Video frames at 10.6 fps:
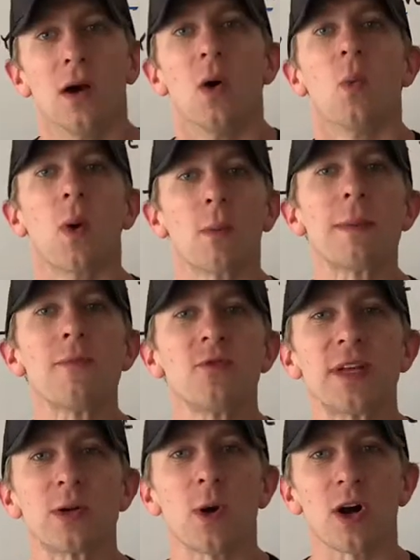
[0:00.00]
When we moved
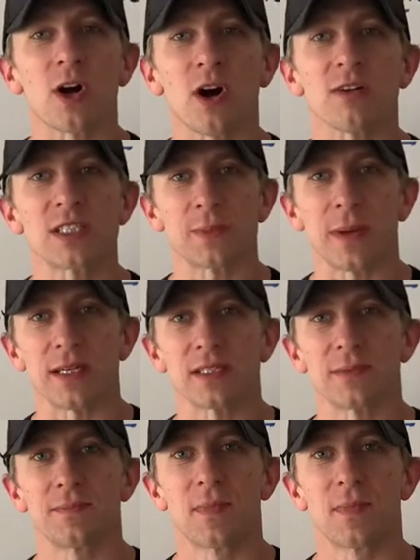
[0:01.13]
into our current space,